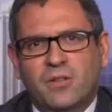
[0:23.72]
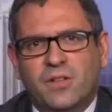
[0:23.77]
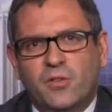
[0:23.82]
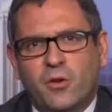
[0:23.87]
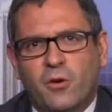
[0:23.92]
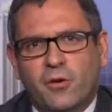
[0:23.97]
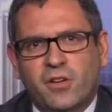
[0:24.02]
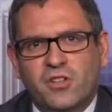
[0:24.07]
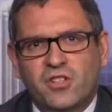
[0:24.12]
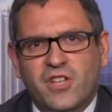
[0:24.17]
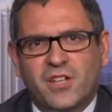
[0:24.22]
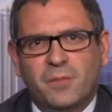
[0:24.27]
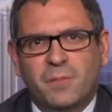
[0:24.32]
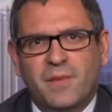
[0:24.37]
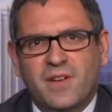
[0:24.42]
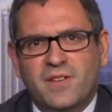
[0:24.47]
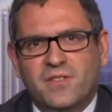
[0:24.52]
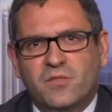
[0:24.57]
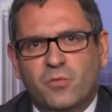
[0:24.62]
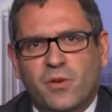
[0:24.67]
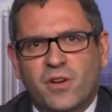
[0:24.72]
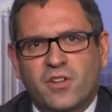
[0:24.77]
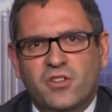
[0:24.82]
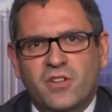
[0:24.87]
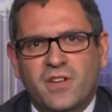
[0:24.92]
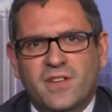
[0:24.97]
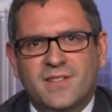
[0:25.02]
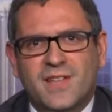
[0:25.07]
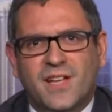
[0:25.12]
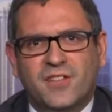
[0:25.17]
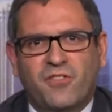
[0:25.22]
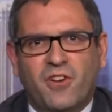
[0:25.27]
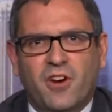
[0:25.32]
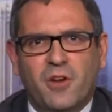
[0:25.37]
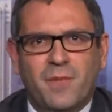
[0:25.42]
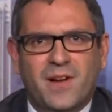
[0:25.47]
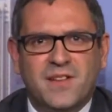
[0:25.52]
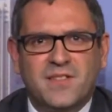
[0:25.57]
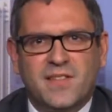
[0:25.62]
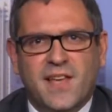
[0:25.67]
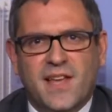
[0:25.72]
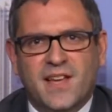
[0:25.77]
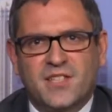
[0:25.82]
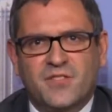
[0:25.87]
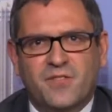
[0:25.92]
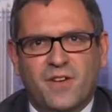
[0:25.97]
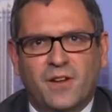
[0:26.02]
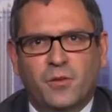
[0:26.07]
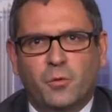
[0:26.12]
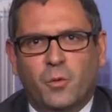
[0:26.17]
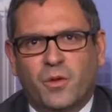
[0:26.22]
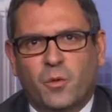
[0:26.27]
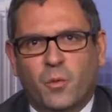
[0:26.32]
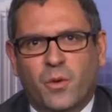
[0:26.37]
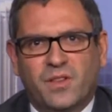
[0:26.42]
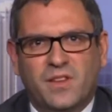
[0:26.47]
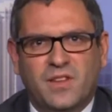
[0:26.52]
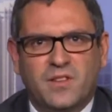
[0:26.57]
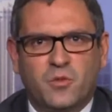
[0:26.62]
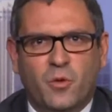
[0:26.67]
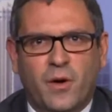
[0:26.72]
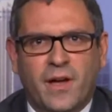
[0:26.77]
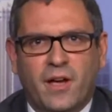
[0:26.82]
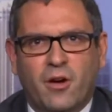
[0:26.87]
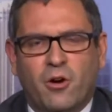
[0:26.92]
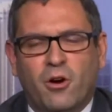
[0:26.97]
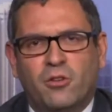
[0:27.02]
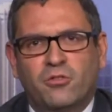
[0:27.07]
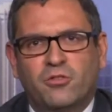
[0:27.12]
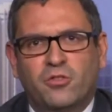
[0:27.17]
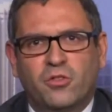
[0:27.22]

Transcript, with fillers: the Turkish administration is not very much satisfied with what is going on.